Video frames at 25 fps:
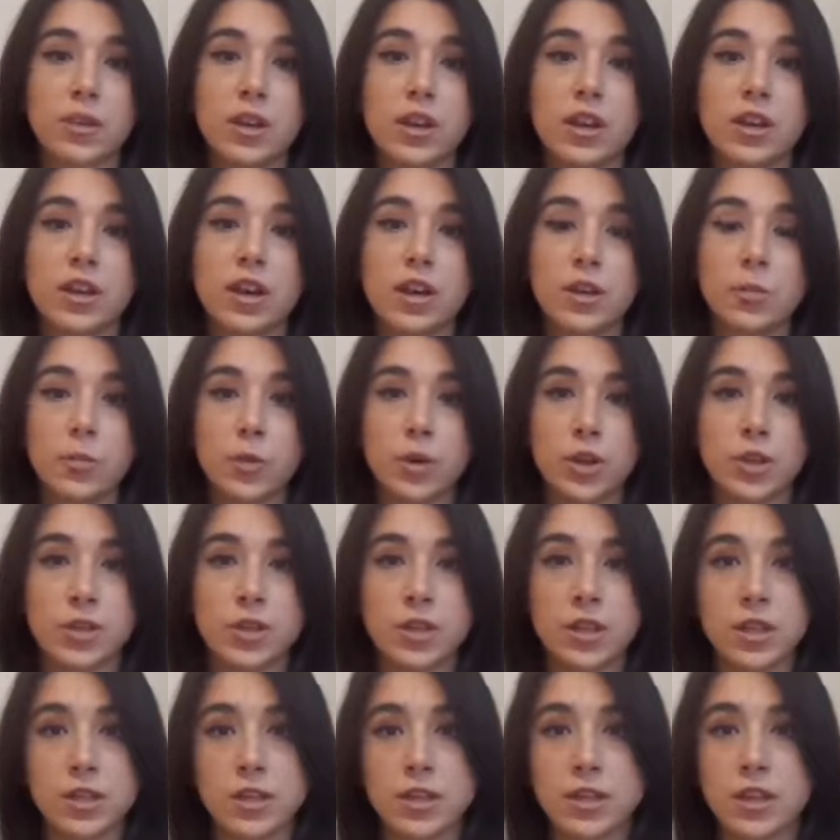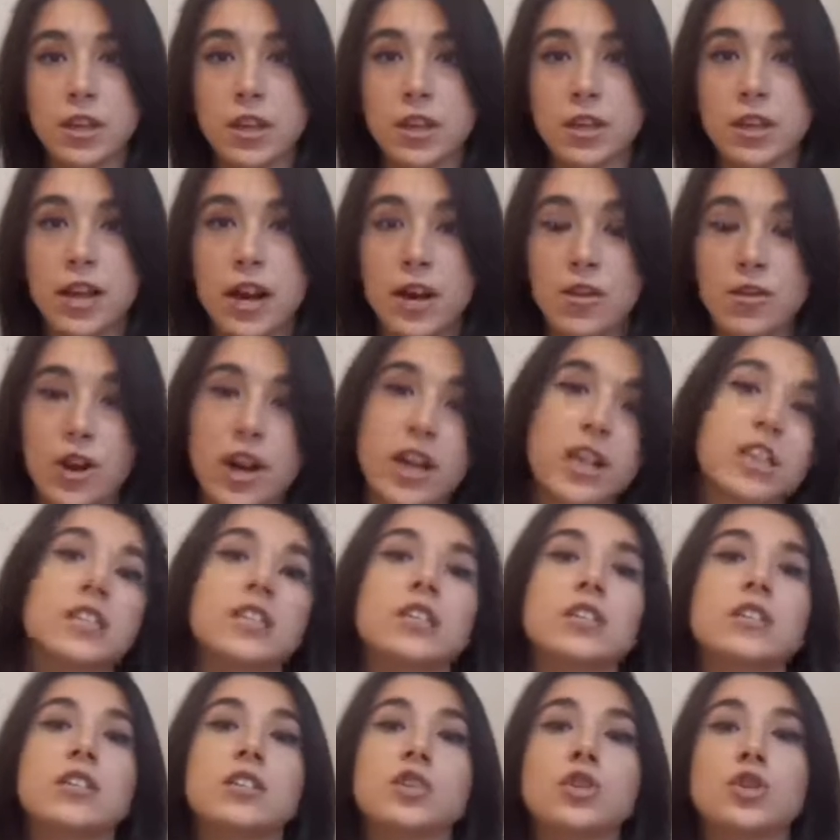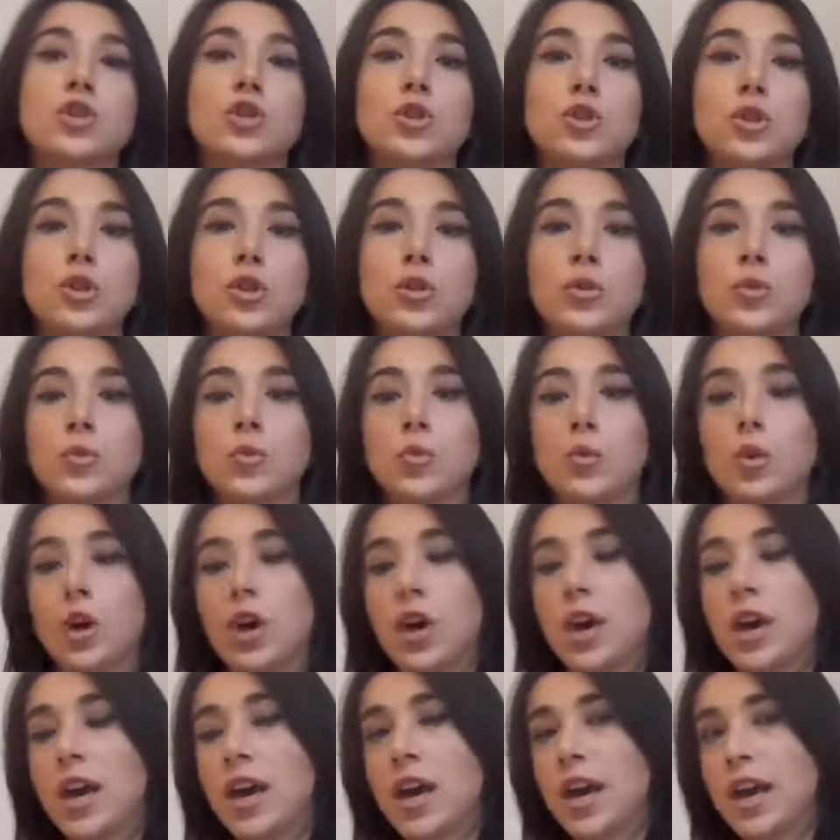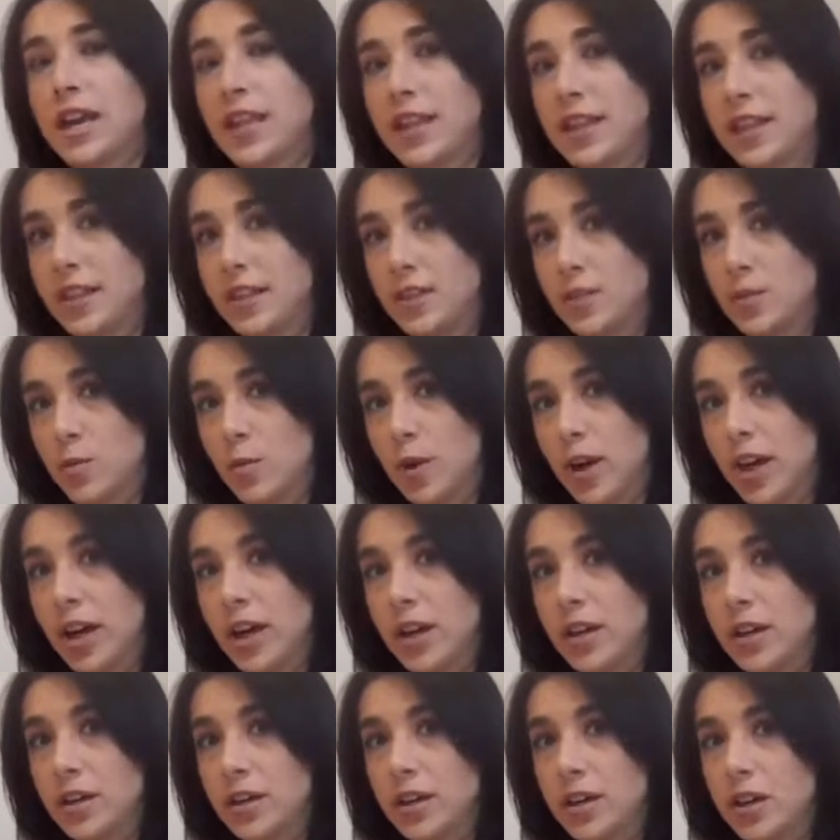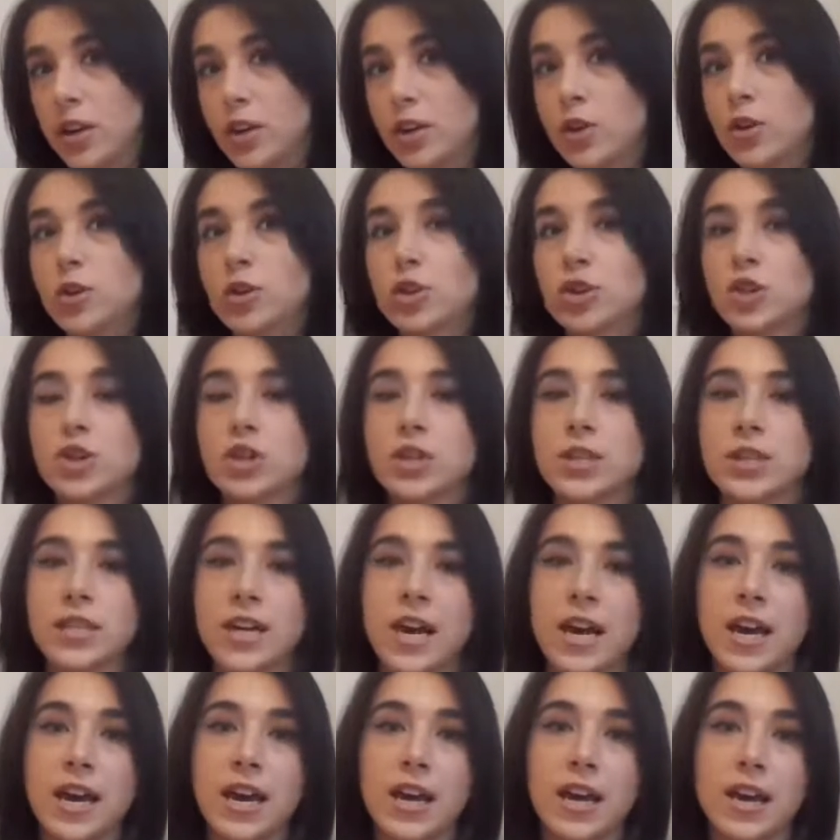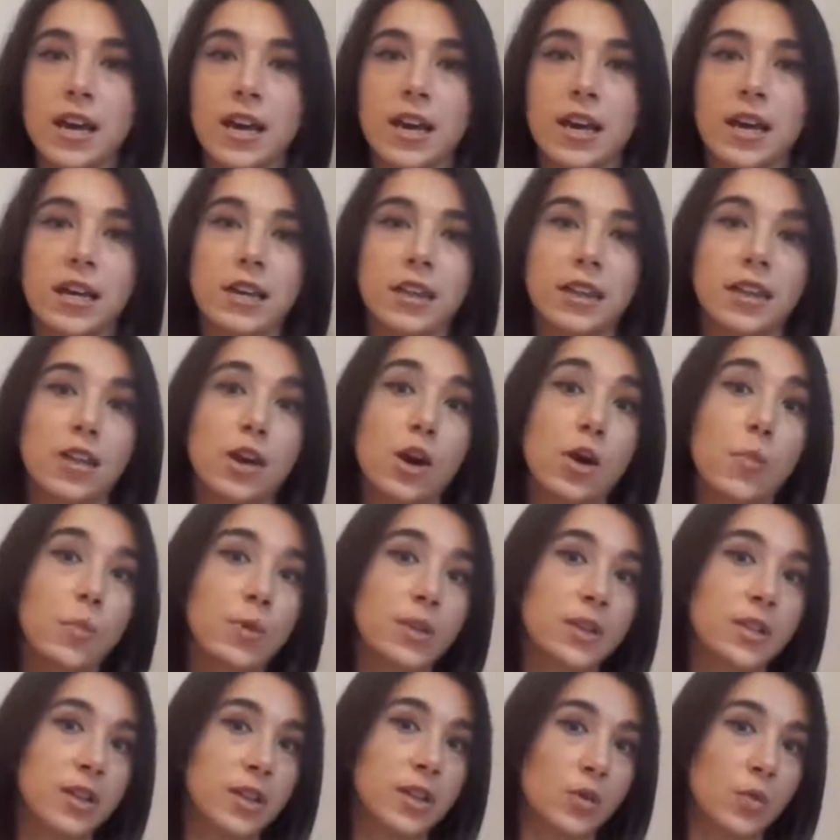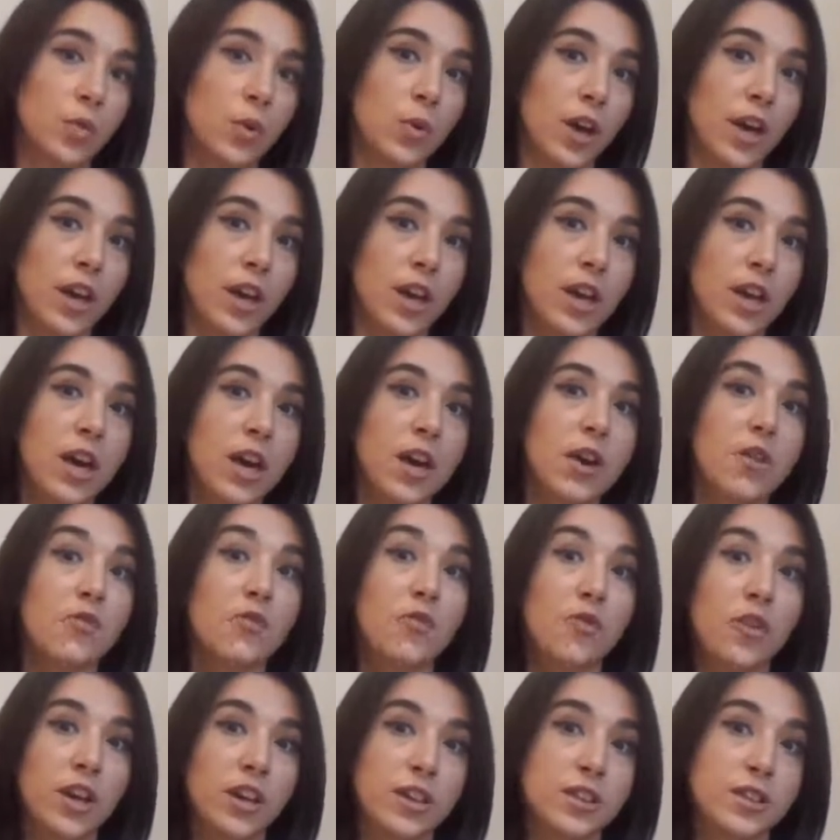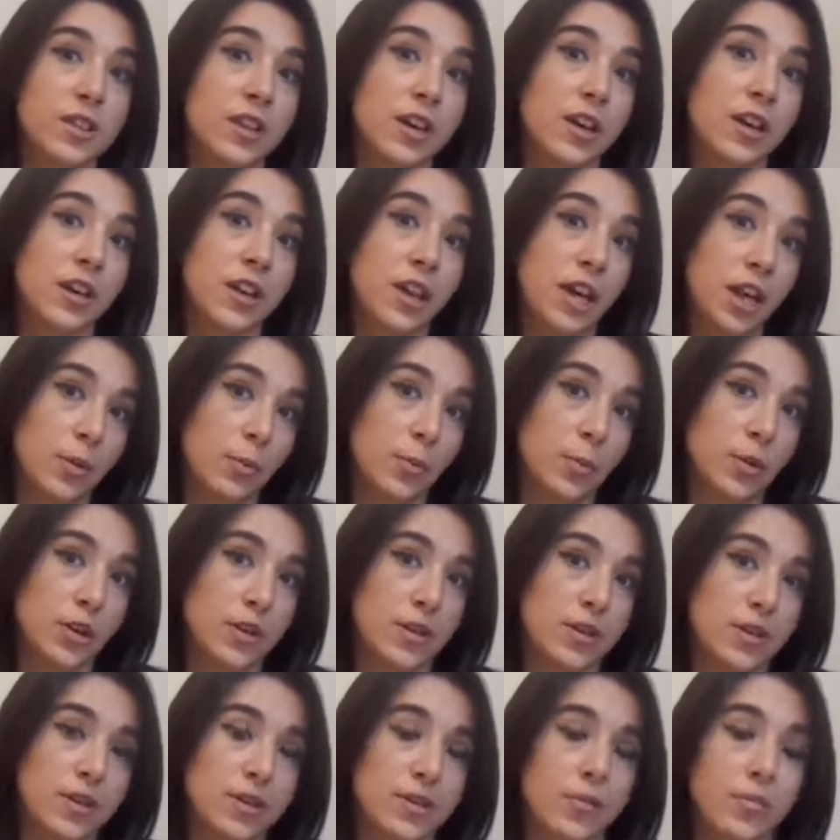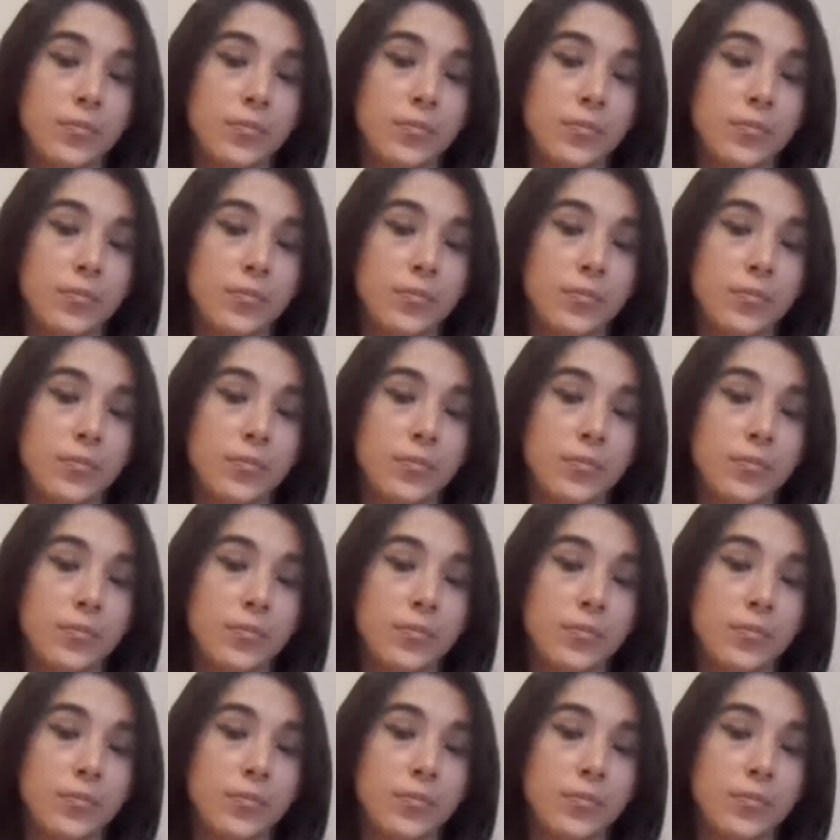that person is directed to you in this way, you should say in the opposite way, facing that person.